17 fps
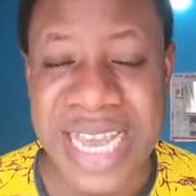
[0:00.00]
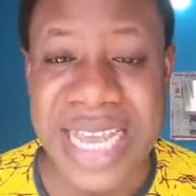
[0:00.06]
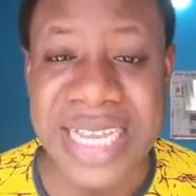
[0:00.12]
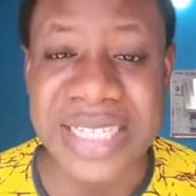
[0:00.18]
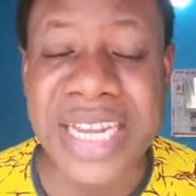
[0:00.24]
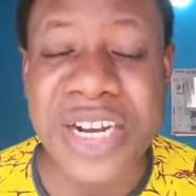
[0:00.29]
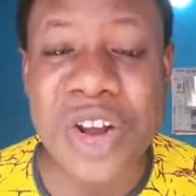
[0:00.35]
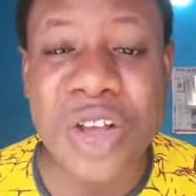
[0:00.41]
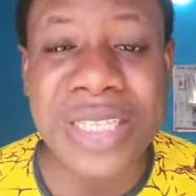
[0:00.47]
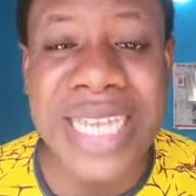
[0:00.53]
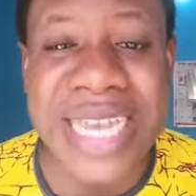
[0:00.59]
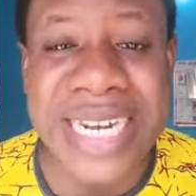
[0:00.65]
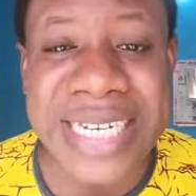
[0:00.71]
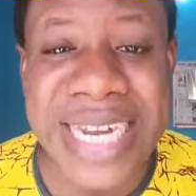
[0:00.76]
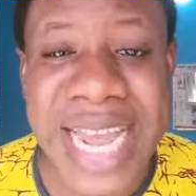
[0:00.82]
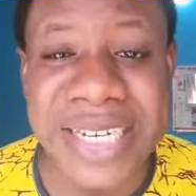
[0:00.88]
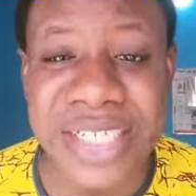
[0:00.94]
Is it not
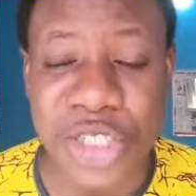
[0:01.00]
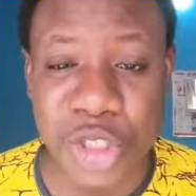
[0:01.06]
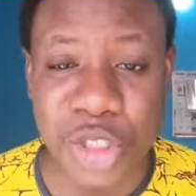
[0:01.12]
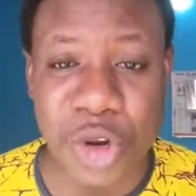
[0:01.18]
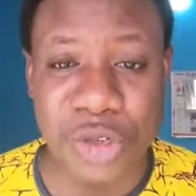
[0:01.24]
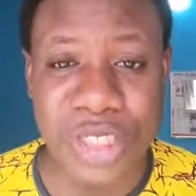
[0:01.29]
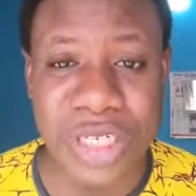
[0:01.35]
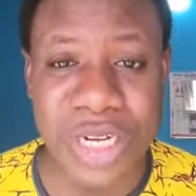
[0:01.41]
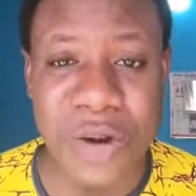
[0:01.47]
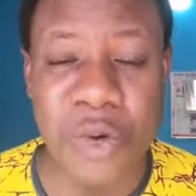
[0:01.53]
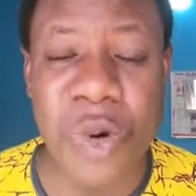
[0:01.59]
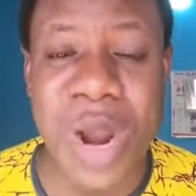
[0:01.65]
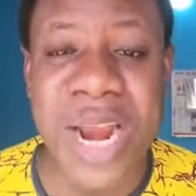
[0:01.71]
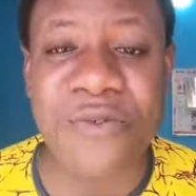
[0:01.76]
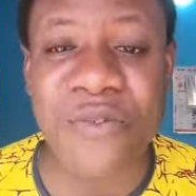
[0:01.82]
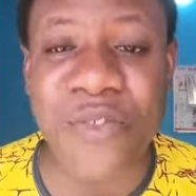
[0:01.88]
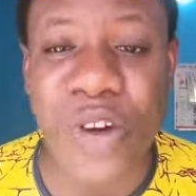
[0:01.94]
a dead church
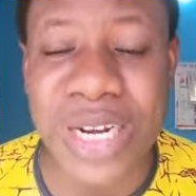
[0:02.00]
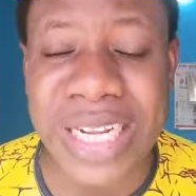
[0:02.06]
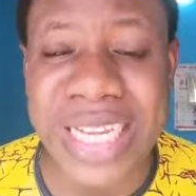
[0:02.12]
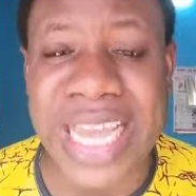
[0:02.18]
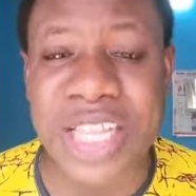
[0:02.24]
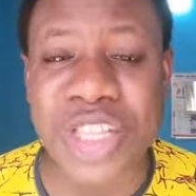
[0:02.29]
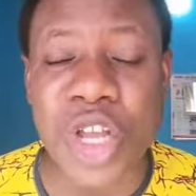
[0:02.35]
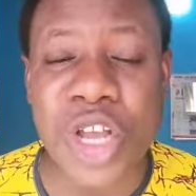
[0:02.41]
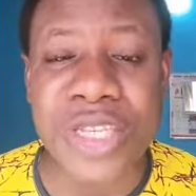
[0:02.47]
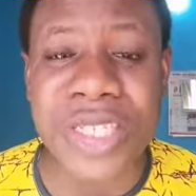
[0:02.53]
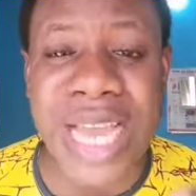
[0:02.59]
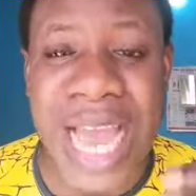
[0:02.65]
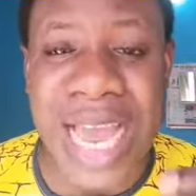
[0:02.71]
when fornicators